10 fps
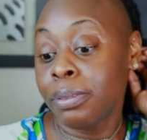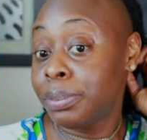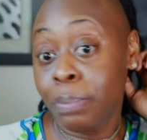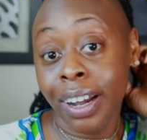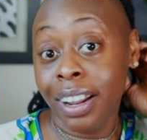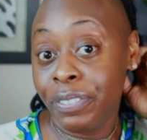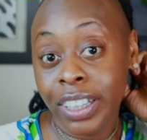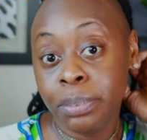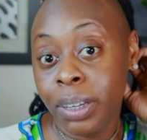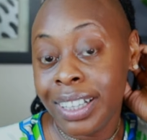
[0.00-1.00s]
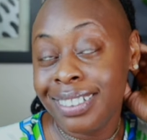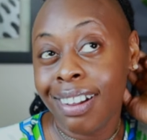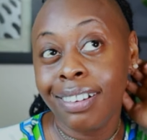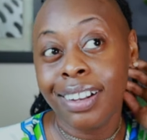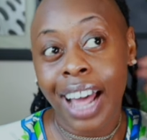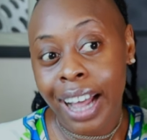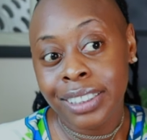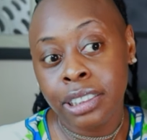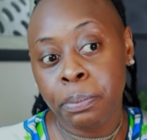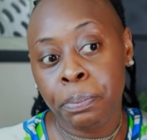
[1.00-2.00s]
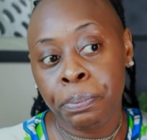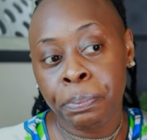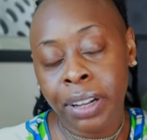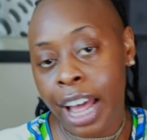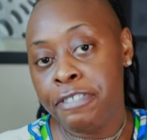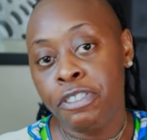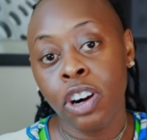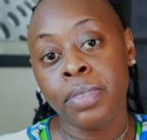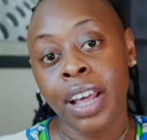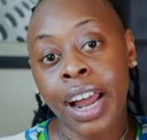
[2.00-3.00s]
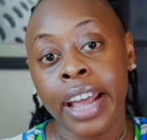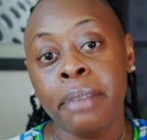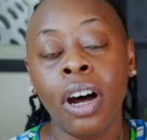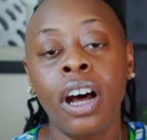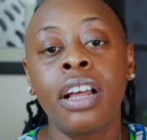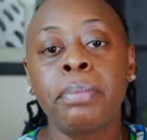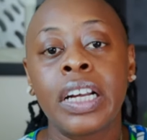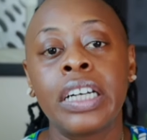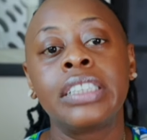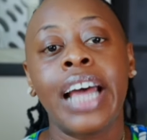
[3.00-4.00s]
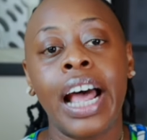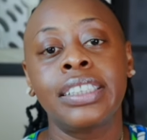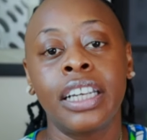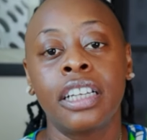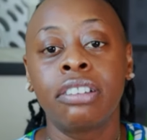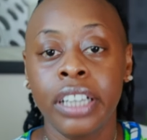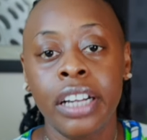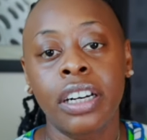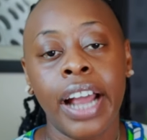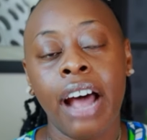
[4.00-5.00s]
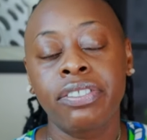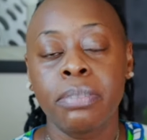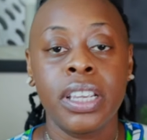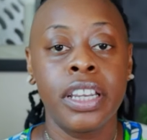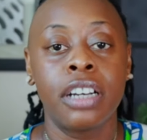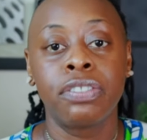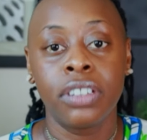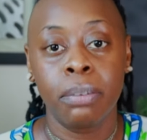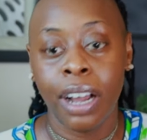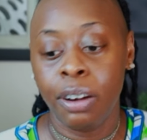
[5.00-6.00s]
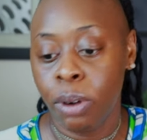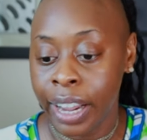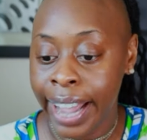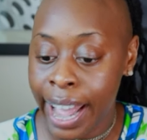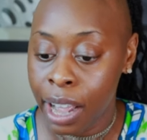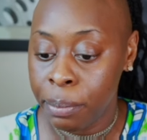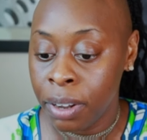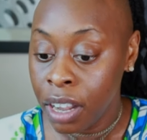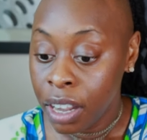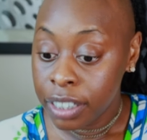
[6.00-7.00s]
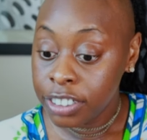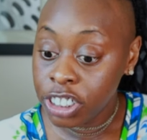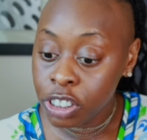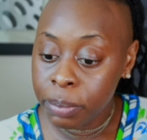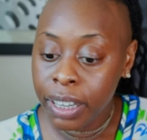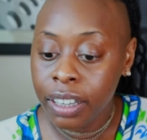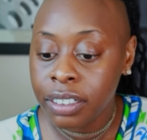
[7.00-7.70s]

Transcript: But Facebook is the last platform that I'm on because as a creator, I have to be careful about what I am consuming.